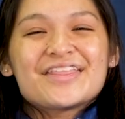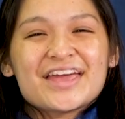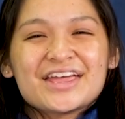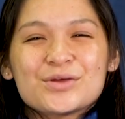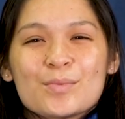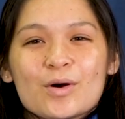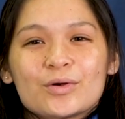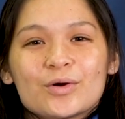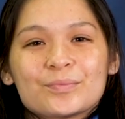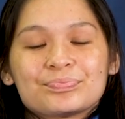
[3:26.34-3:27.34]
Thank you,
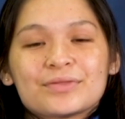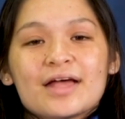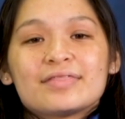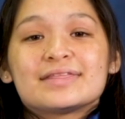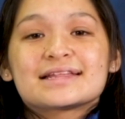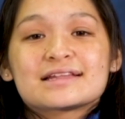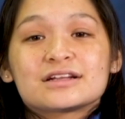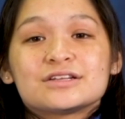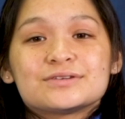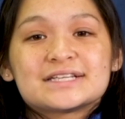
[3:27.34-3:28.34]
Pono. This
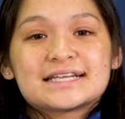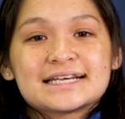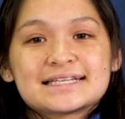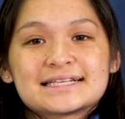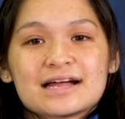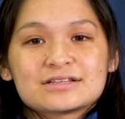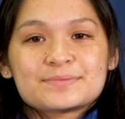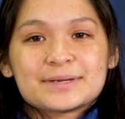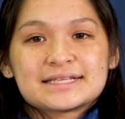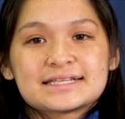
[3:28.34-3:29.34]
concludes today's
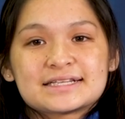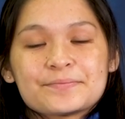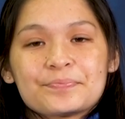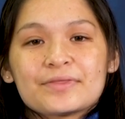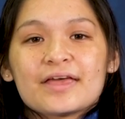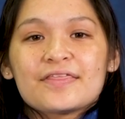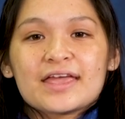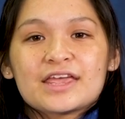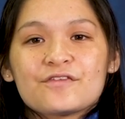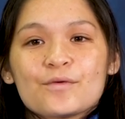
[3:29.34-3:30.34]
announcements.
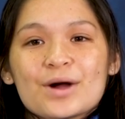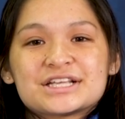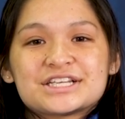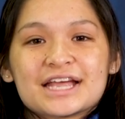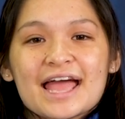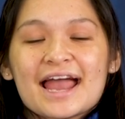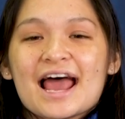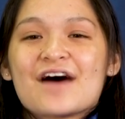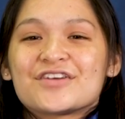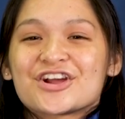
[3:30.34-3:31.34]
Thank you for watching and
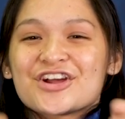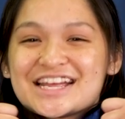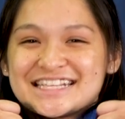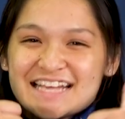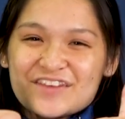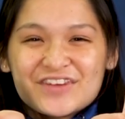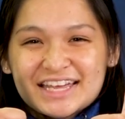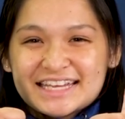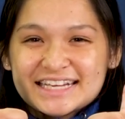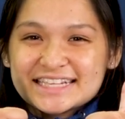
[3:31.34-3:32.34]
have a great day,
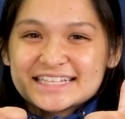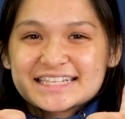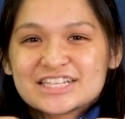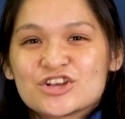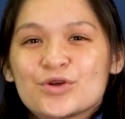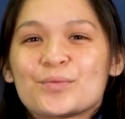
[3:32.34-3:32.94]
Vikings.